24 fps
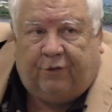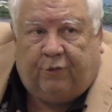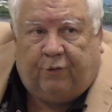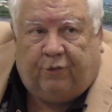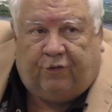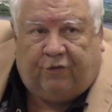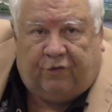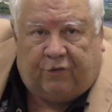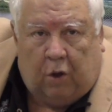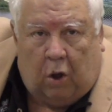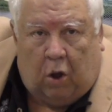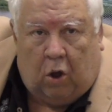you
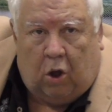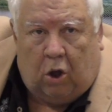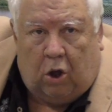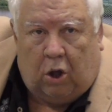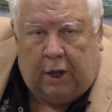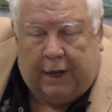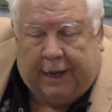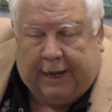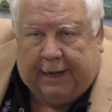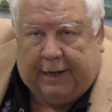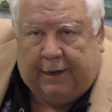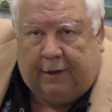
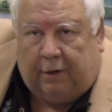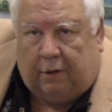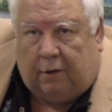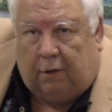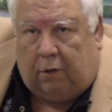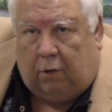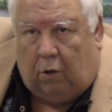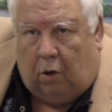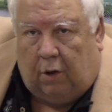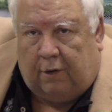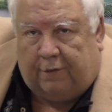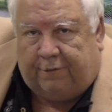saw, Ed
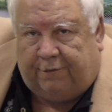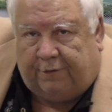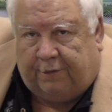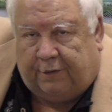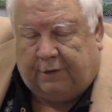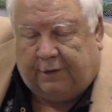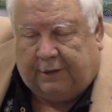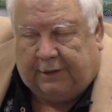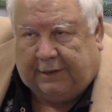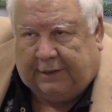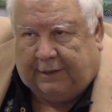Clausen